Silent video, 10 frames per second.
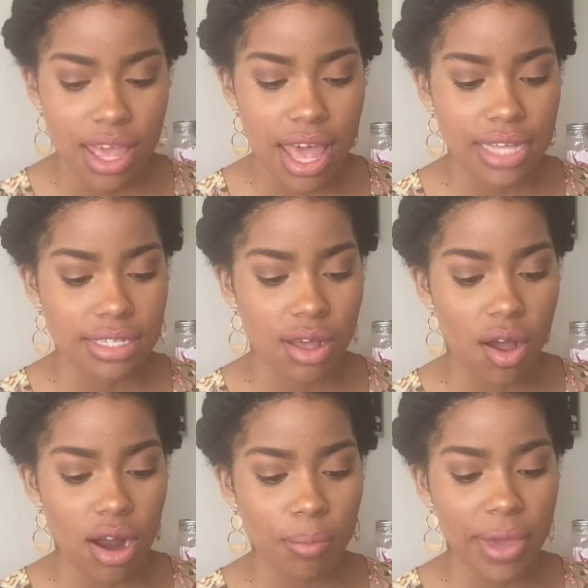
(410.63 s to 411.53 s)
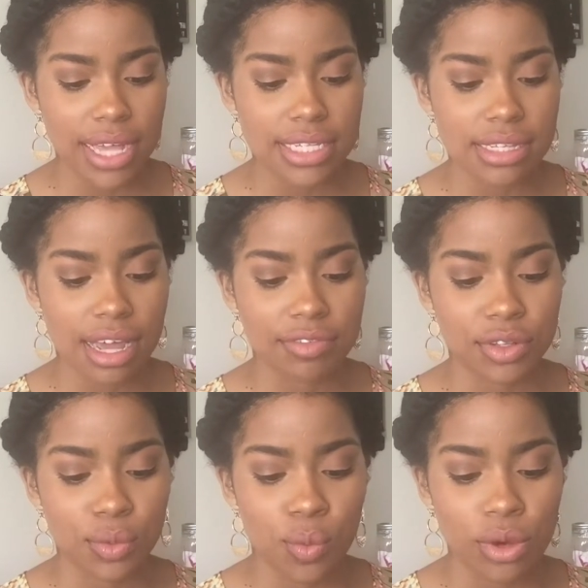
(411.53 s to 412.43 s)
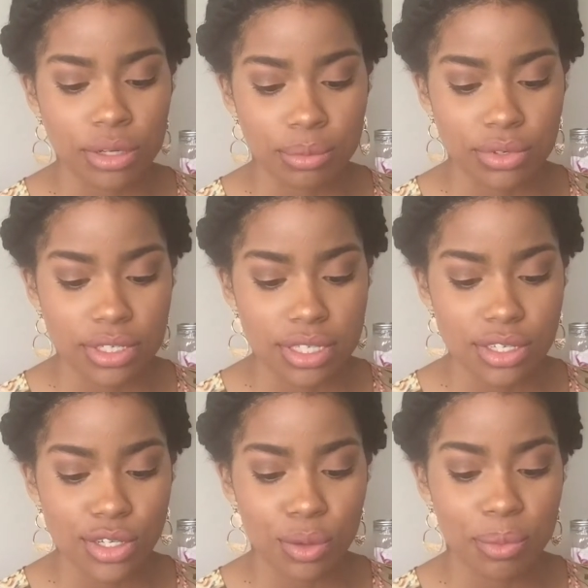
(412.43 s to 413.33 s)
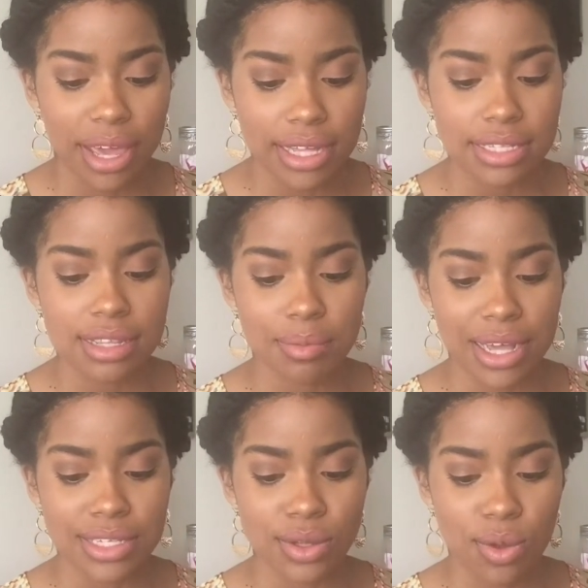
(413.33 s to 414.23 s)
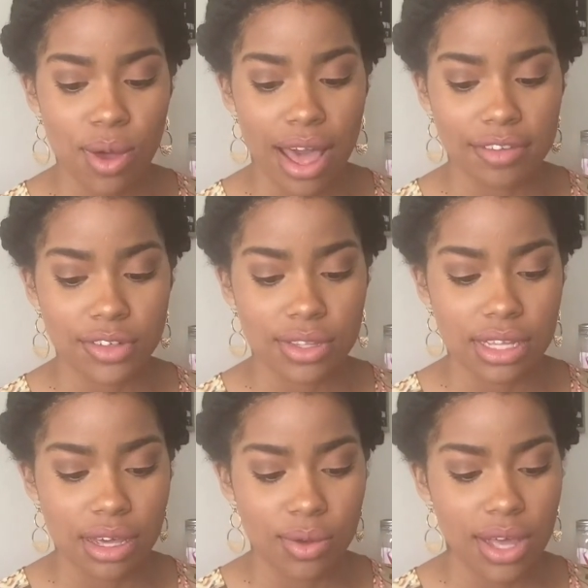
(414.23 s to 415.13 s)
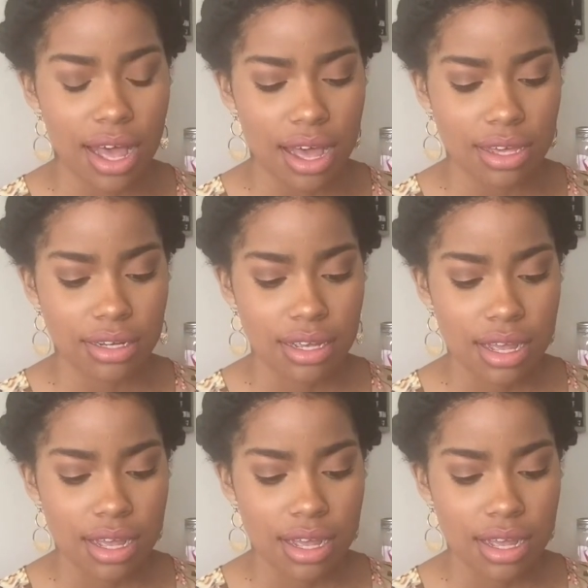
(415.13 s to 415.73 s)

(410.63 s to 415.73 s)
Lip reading: "As the hart panteth after the water brooks, so panteth my soul after thee, O God.